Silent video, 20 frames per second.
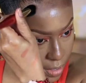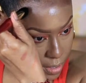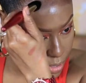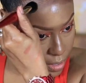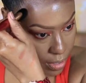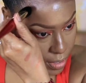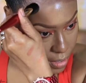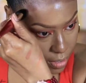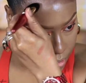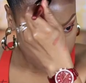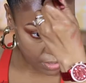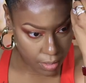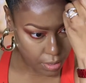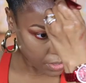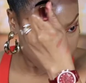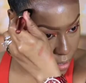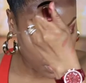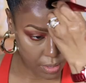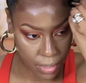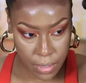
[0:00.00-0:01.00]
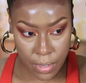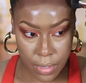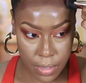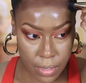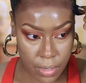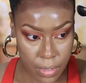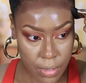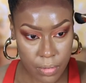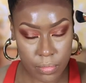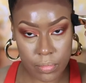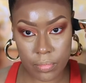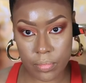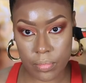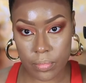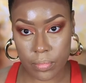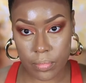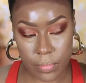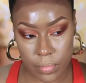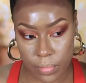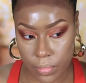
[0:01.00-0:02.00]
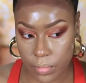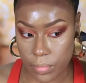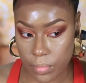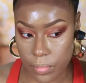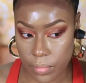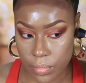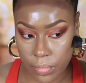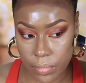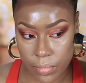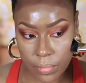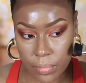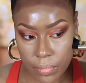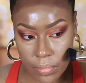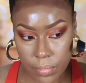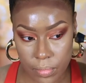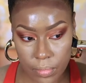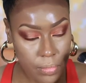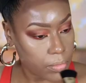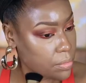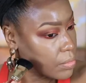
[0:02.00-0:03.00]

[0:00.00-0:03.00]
(no one is talking)